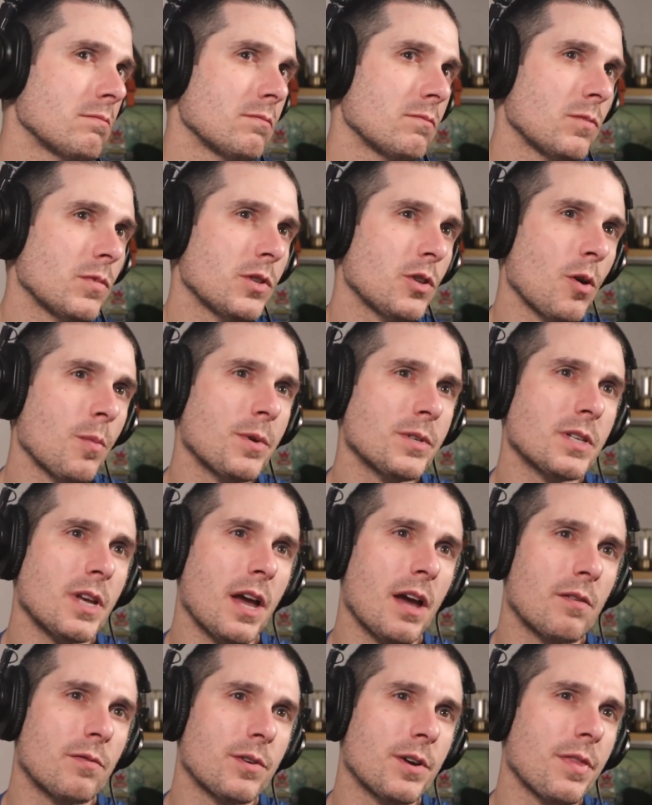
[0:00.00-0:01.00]
with almost
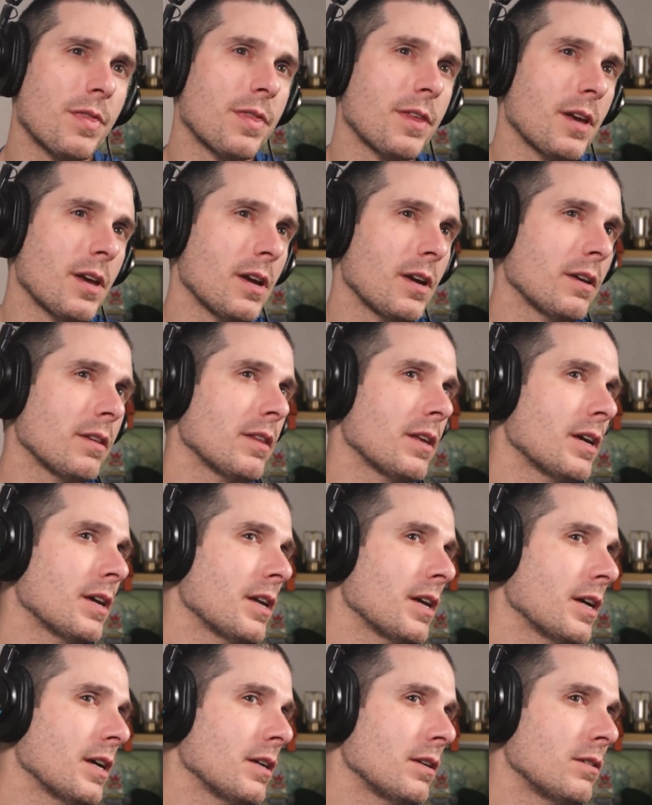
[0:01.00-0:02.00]
everything that
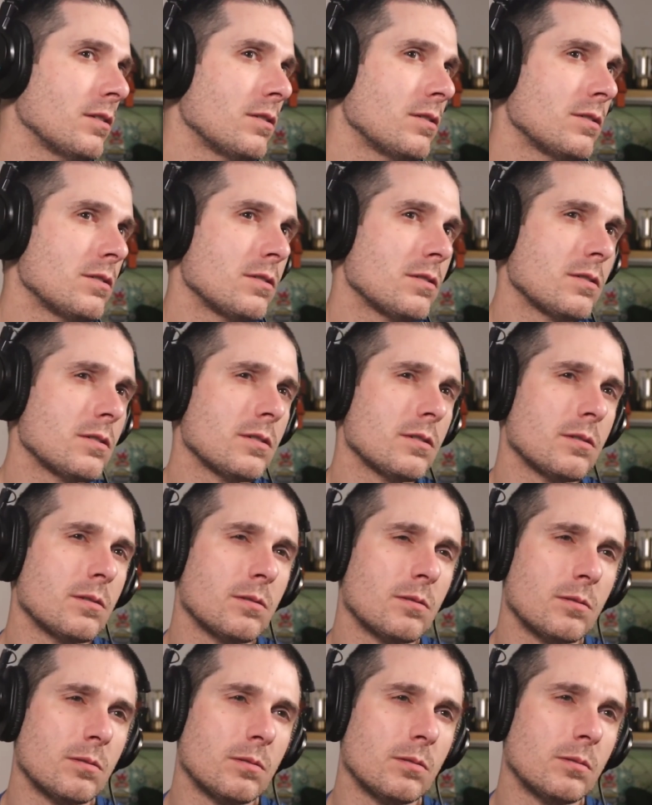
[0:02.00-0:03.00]
I
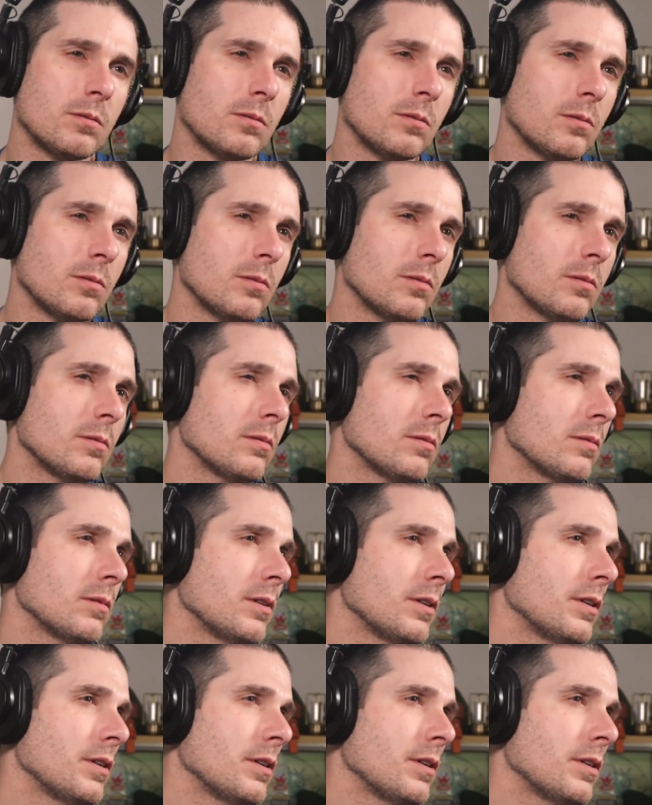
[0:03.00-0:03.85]
do in